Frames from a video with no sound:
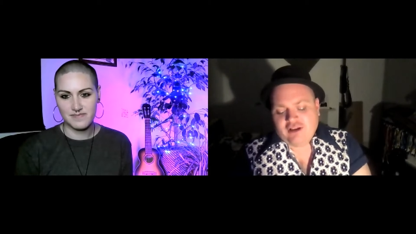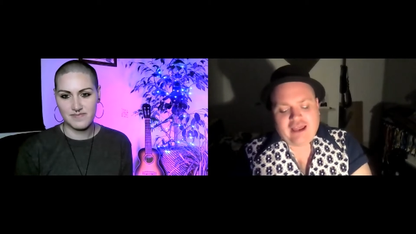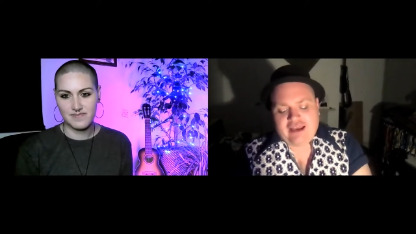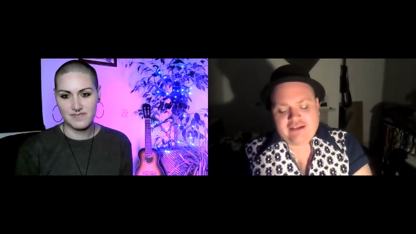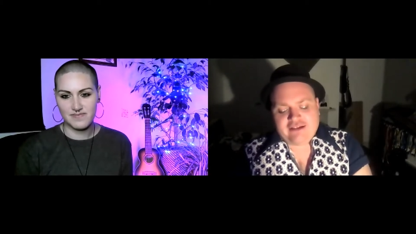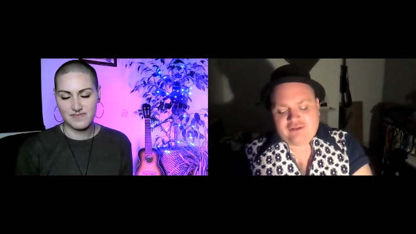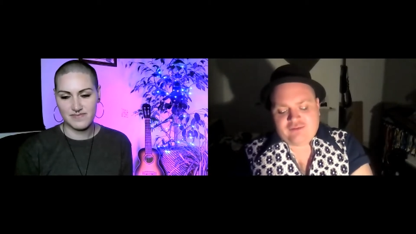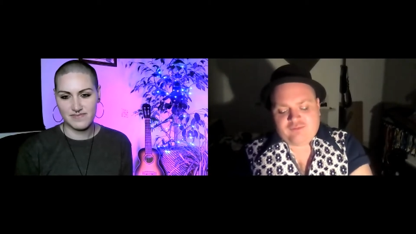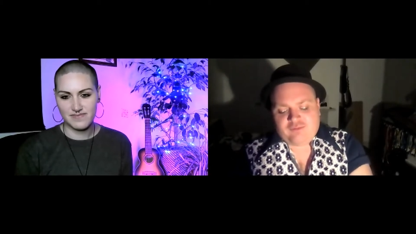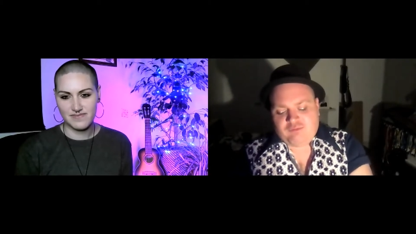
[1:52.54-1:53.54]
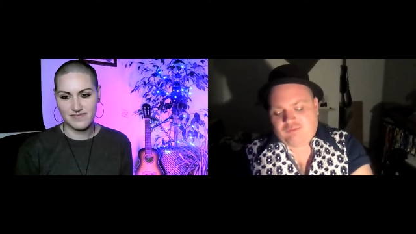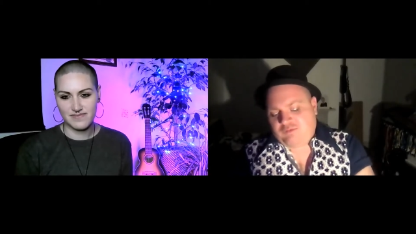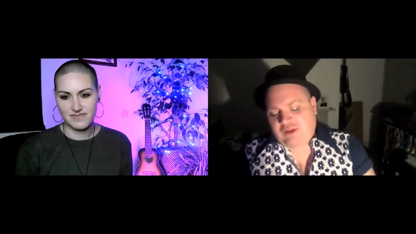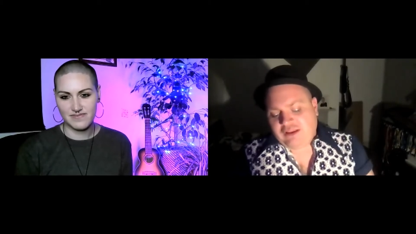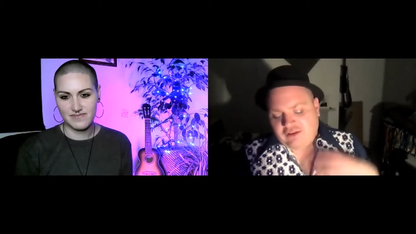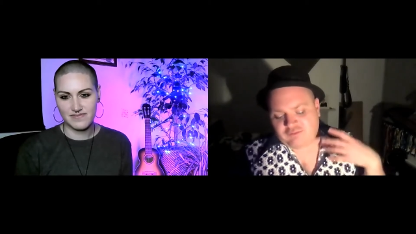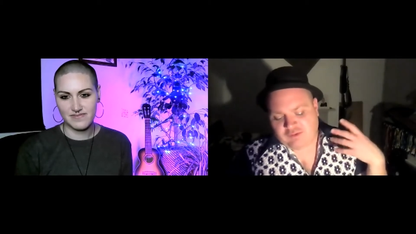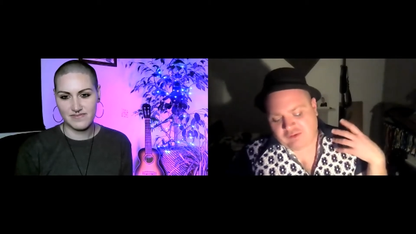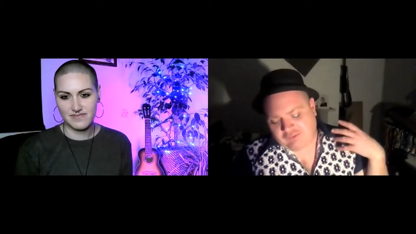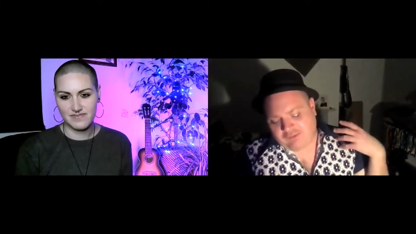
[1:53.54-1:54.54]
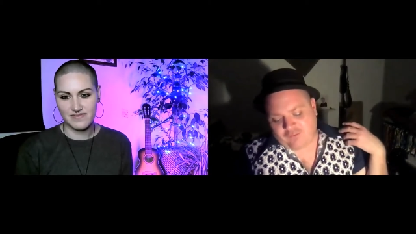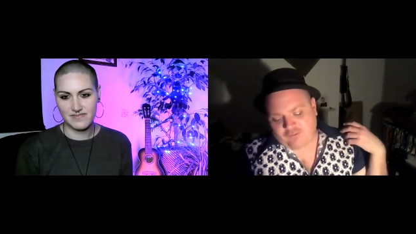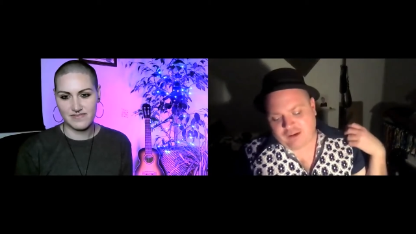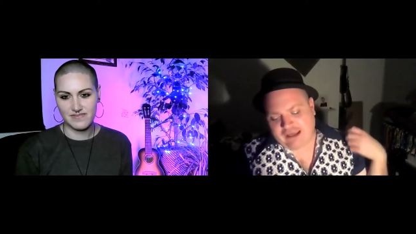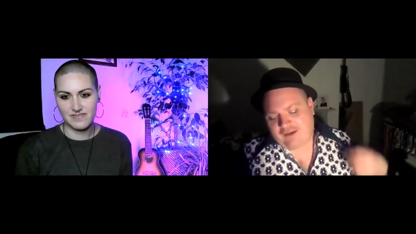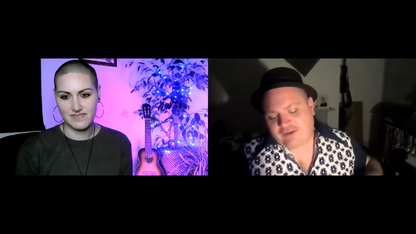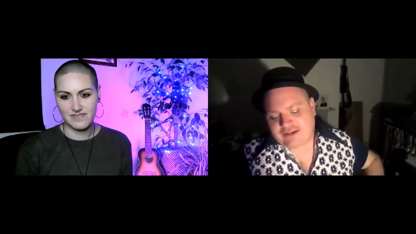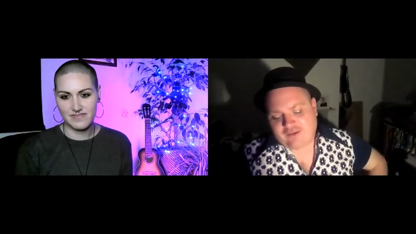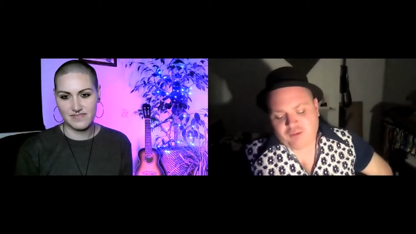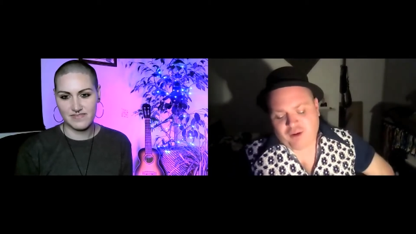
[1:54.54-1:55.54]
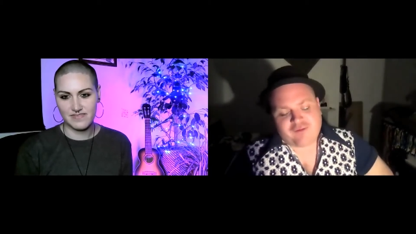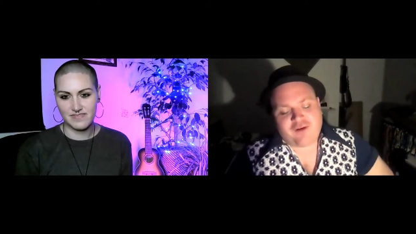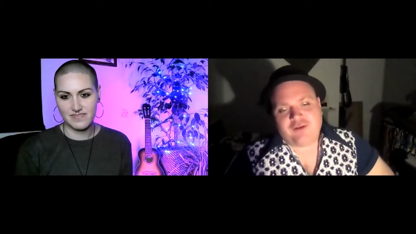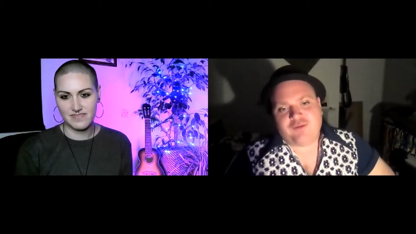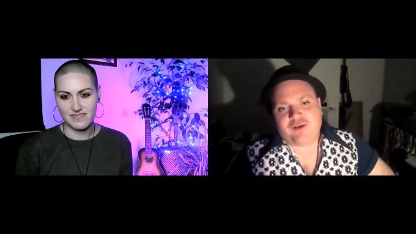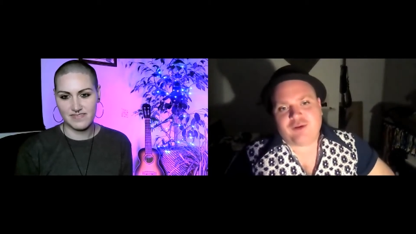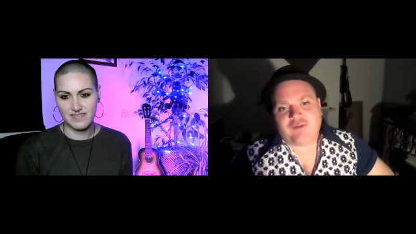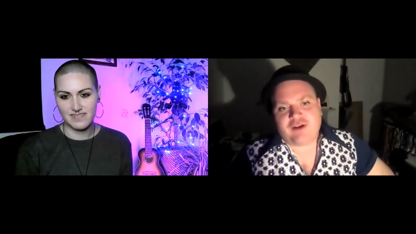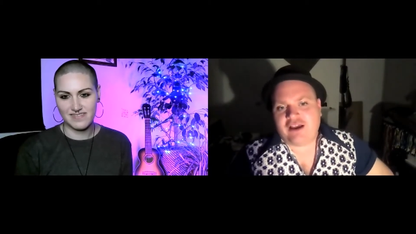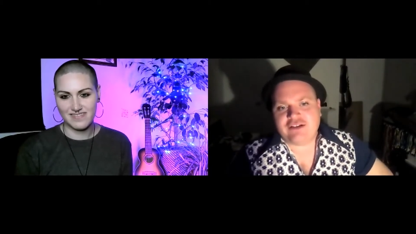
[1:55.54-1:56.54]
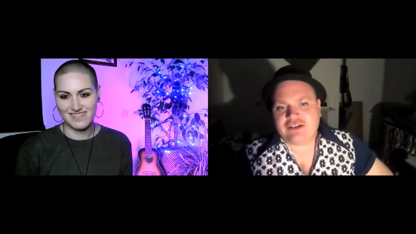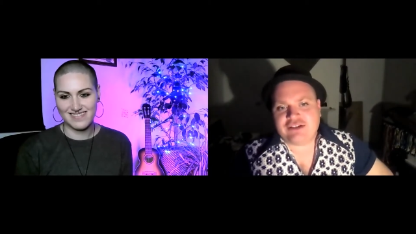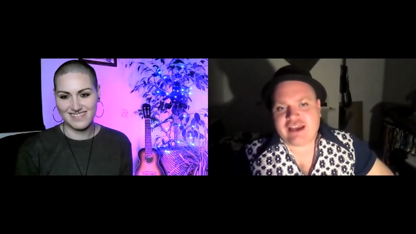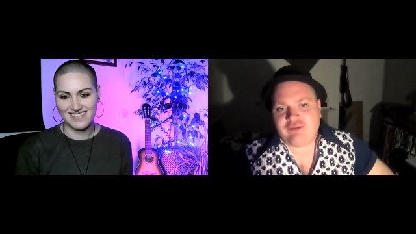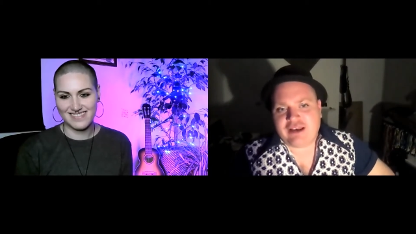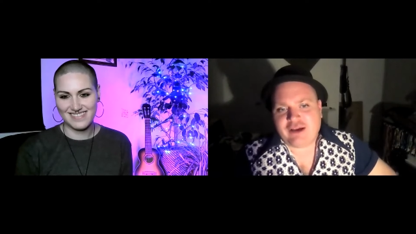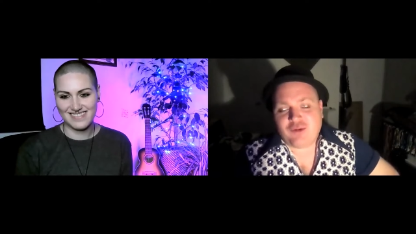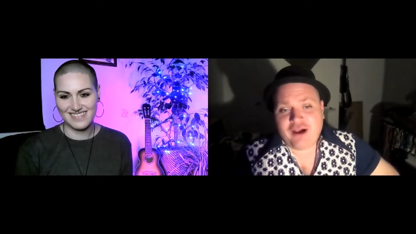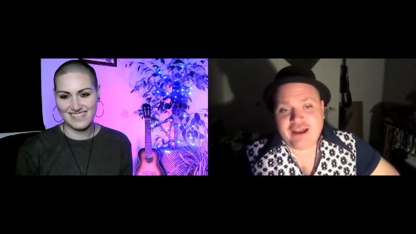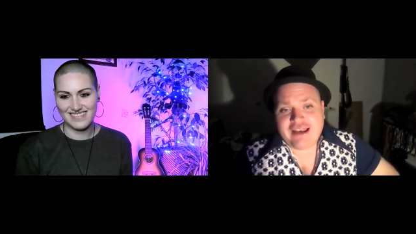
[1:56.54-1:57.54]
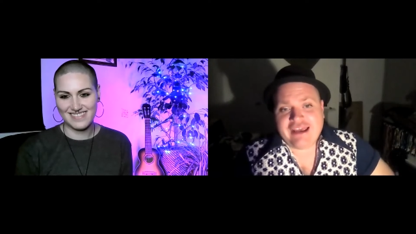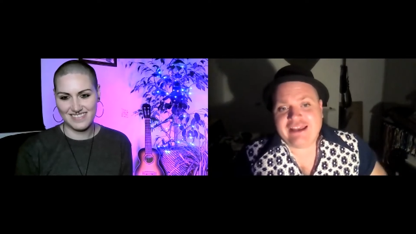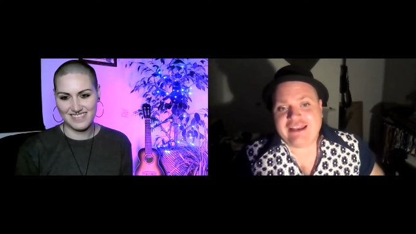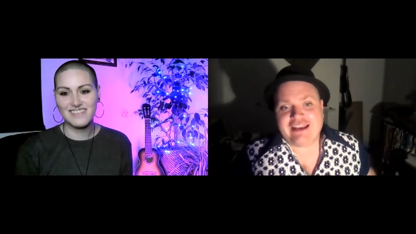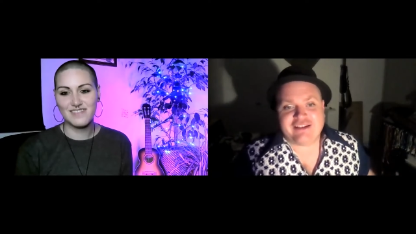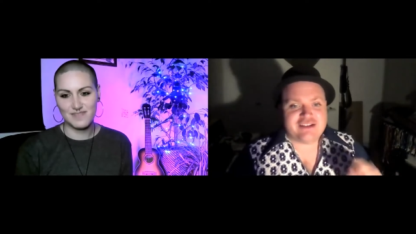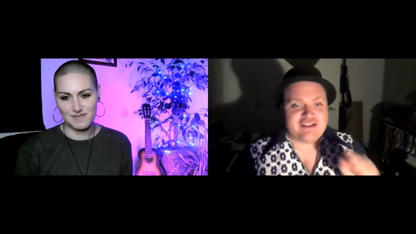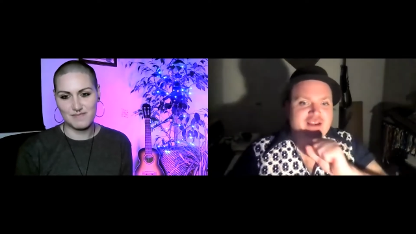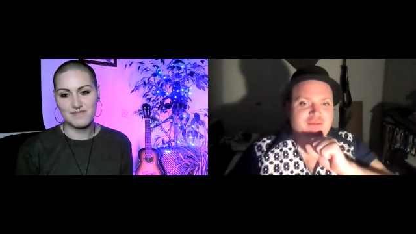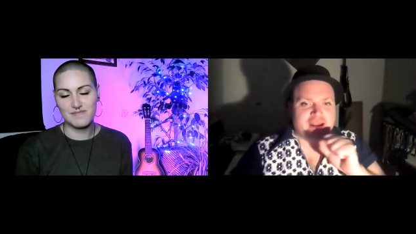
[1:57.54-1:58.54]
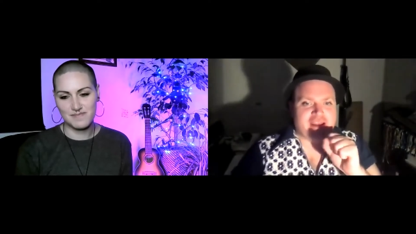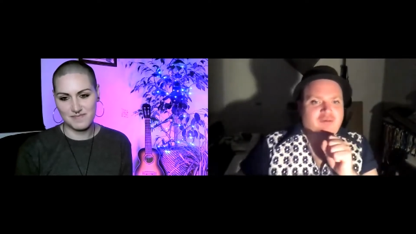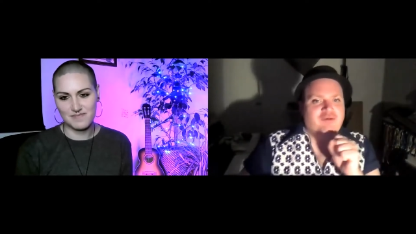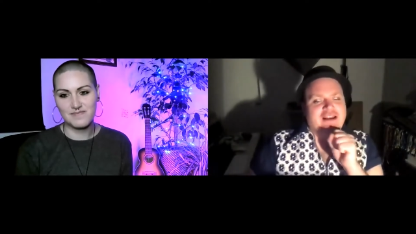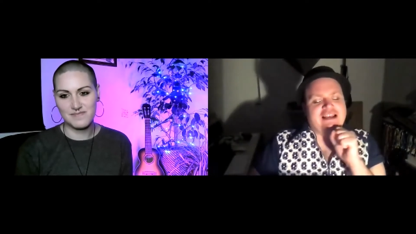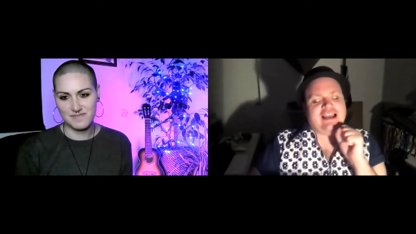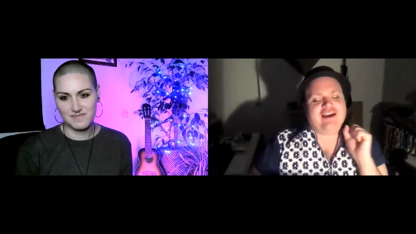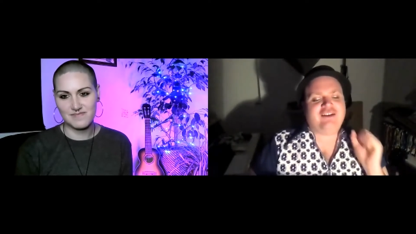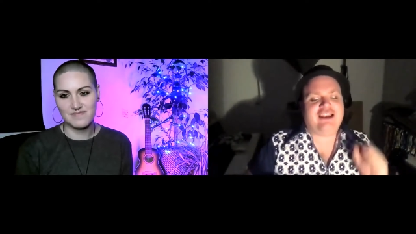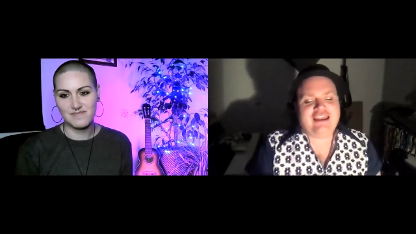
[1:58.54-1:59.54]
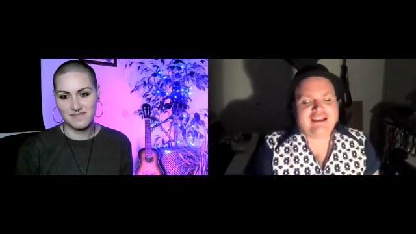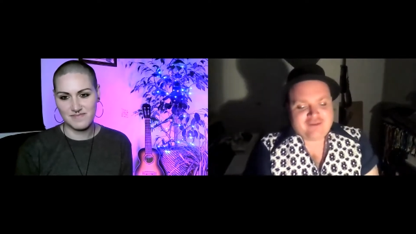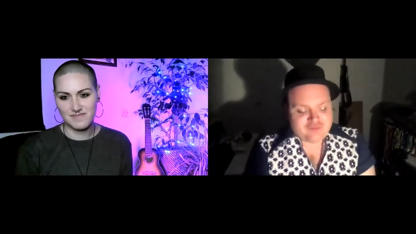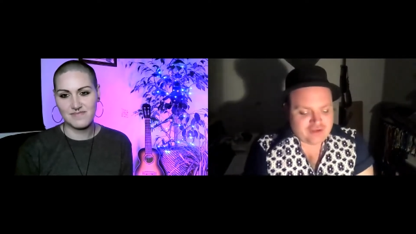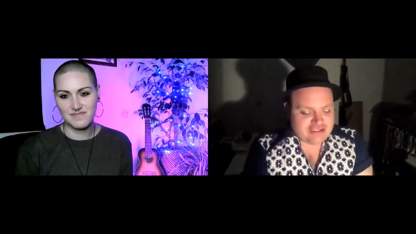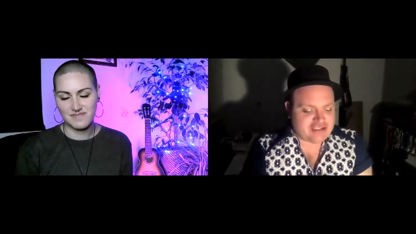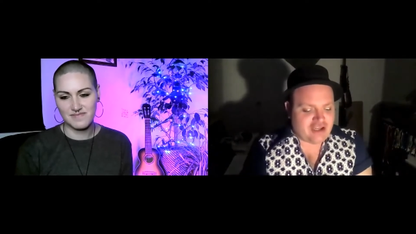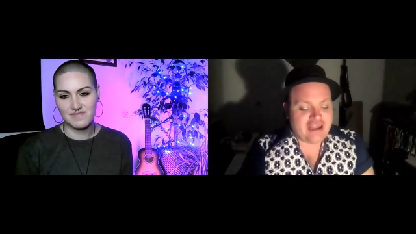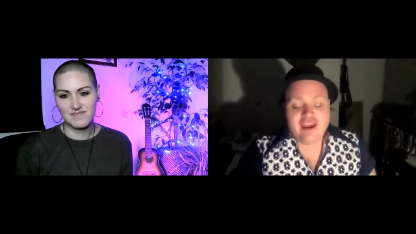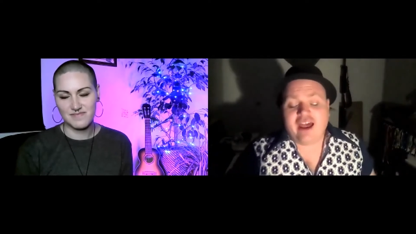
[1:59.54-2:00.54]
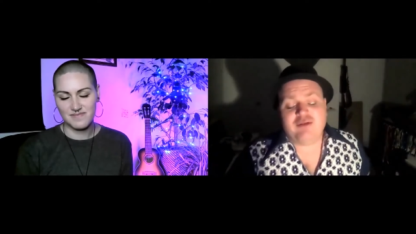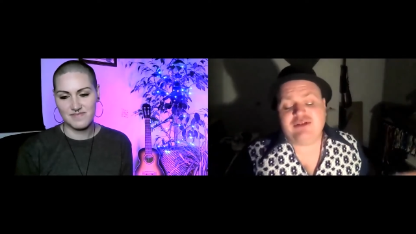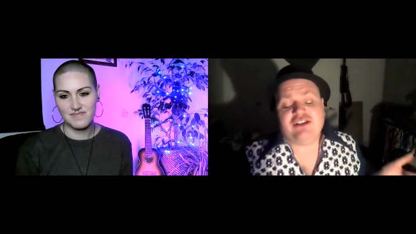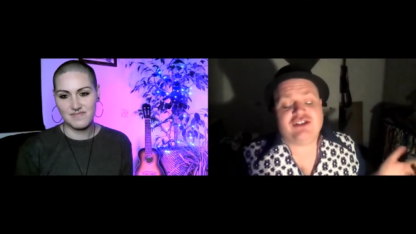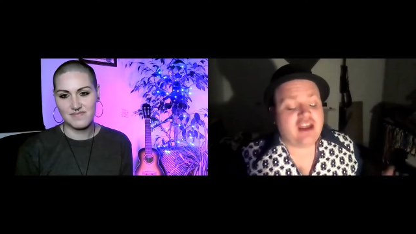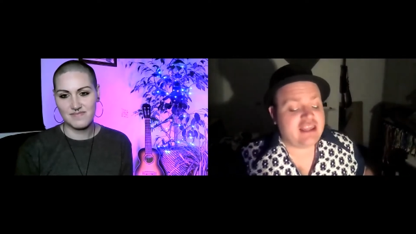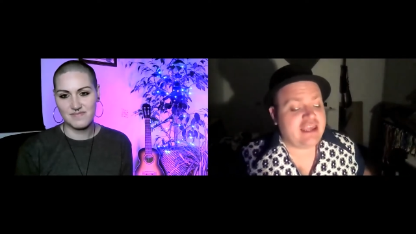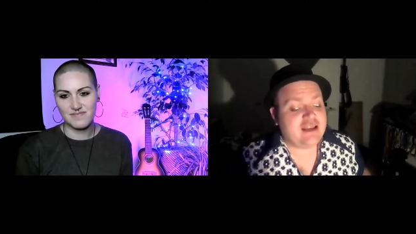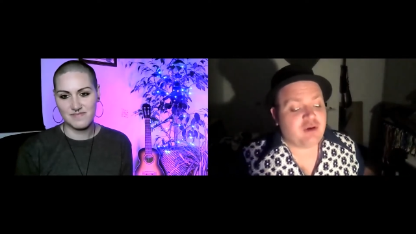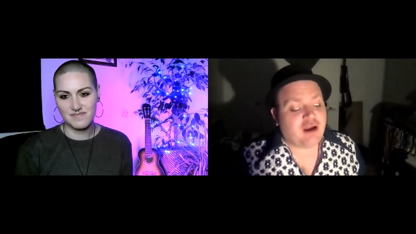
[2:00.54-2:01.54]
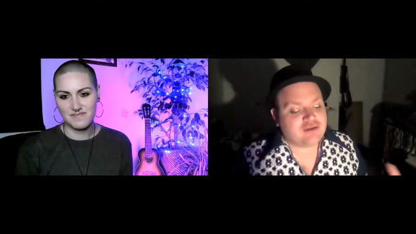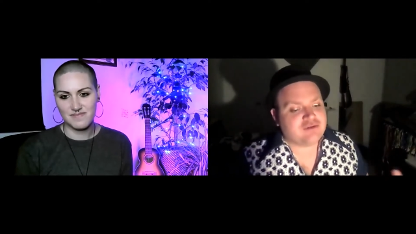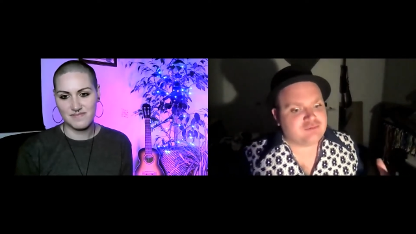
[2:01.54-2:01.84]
Speaker 1: any sort of thing that involved me having to have a microphone in front of my face, I just sang really quietly and they had to turn the mic up really loudly and I was really shy. And I wasn't a shy kid, but I was a